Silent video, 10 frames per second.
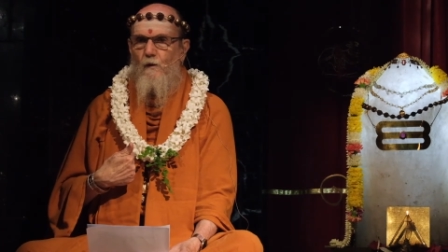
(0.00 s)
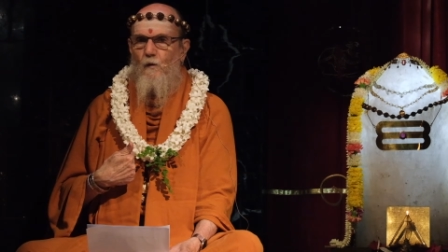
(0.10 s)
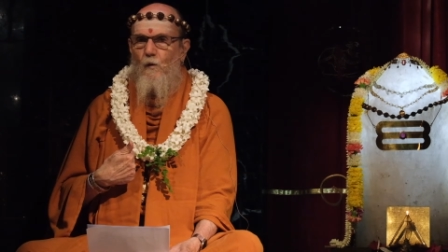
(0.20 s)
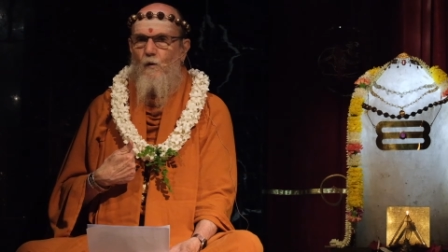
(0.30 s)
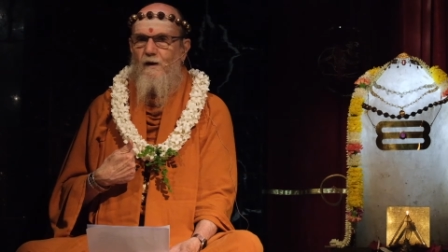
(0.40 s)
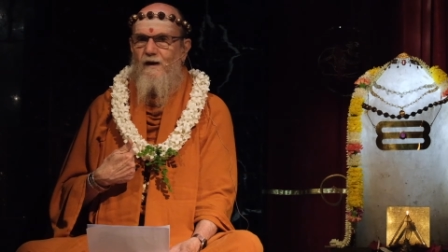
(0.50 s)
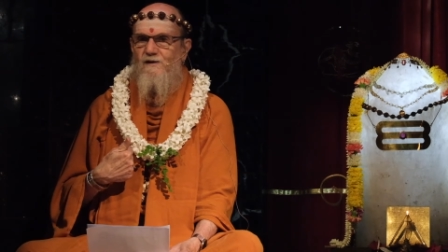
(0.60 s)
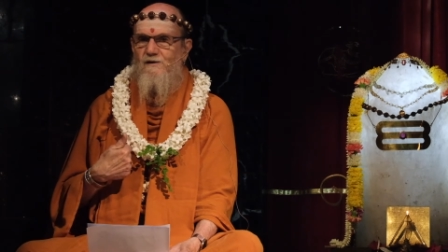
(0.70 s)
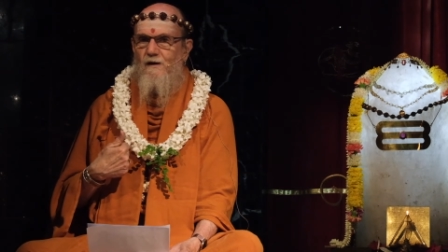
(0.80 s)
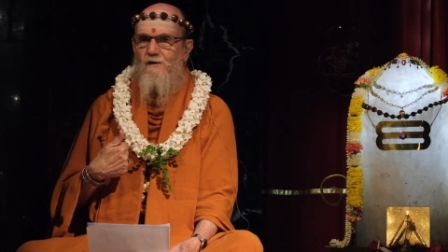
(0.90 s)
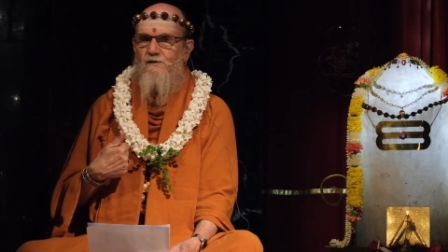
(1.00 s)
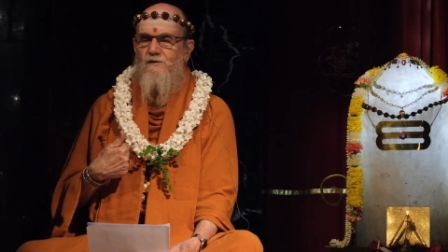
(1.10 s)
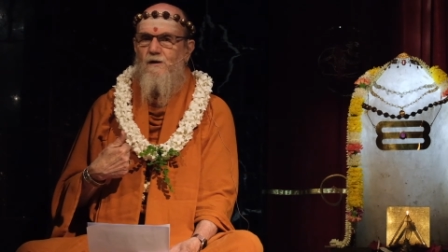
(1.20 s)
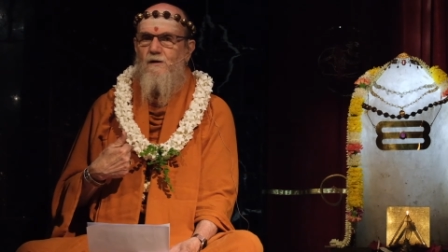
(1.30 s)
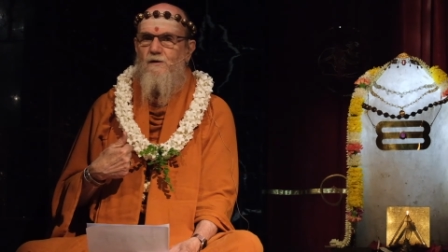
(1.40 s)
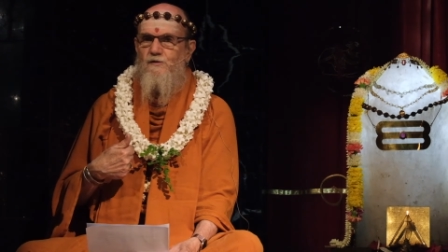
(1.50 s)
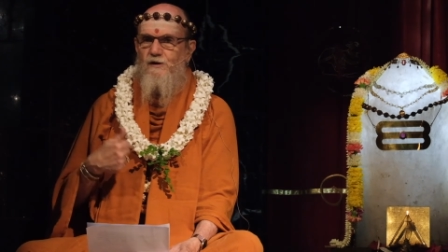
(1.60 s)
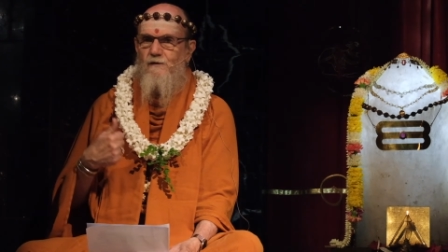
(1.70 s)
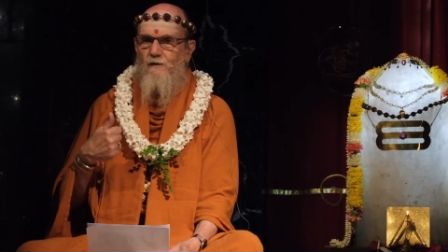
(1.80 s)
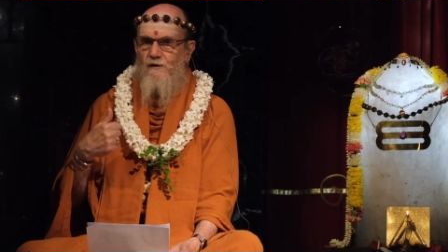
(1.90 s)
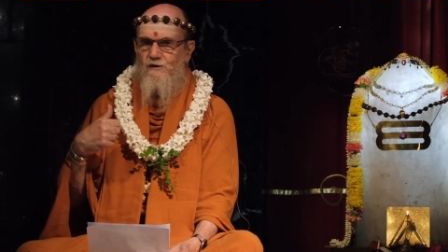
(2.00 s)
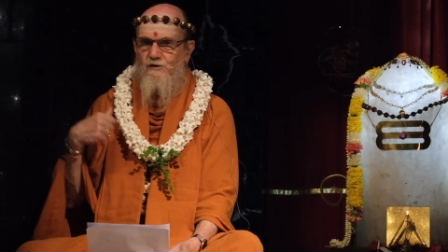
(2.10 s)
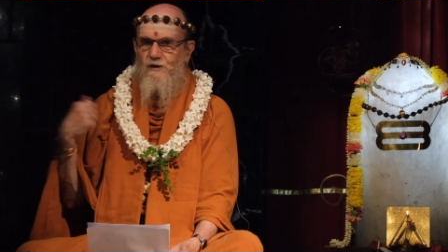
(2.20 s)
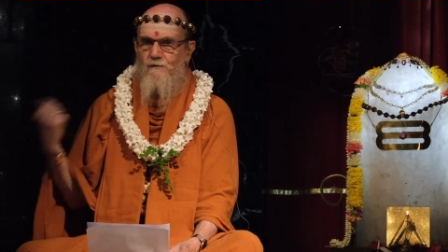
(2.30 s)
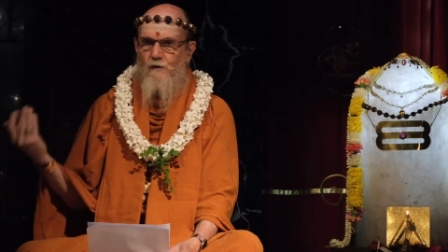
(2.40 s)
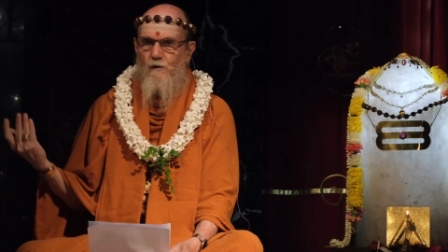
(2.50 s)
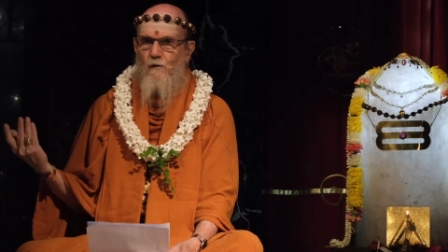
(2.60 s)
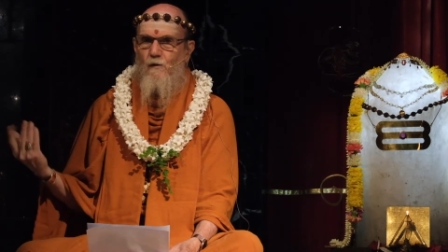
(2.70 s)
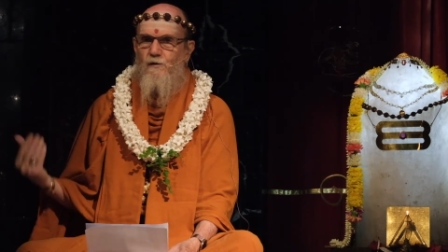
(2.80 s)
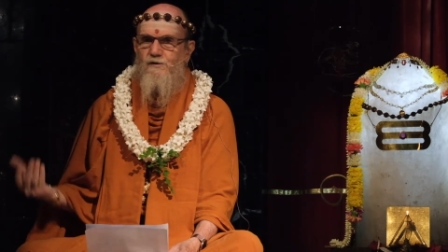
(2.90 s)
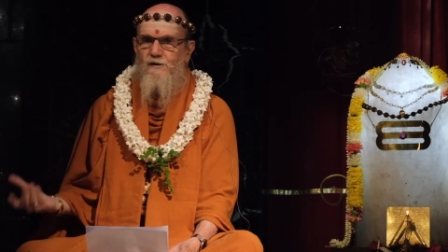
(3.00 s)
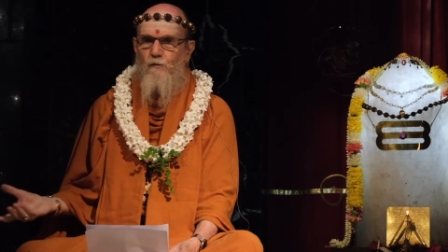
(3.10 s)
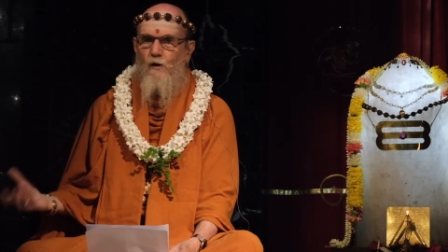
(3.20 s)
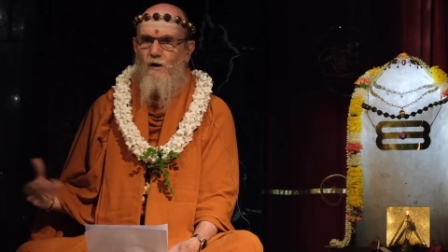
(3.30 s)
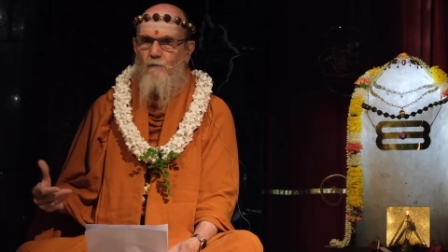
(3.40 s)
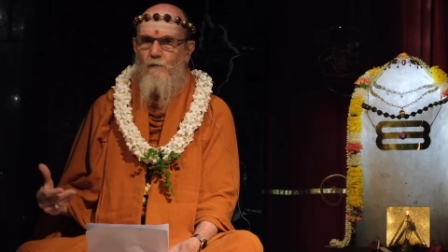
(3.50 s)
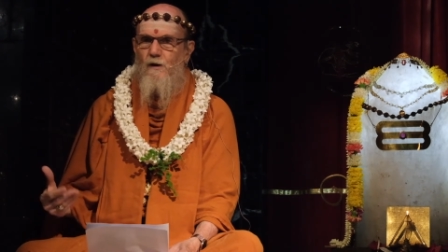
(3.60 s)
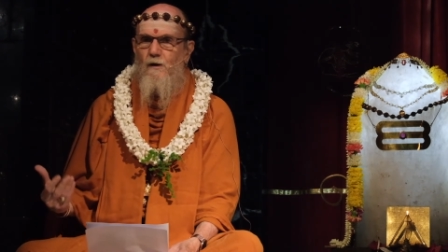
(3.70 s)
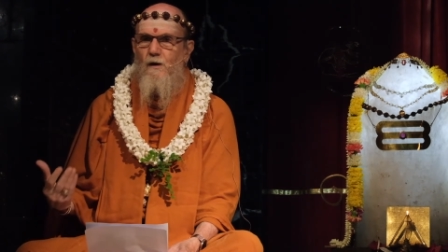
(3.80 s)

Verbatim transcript: Or in that sense, Jiva is Shiva or Shivoham.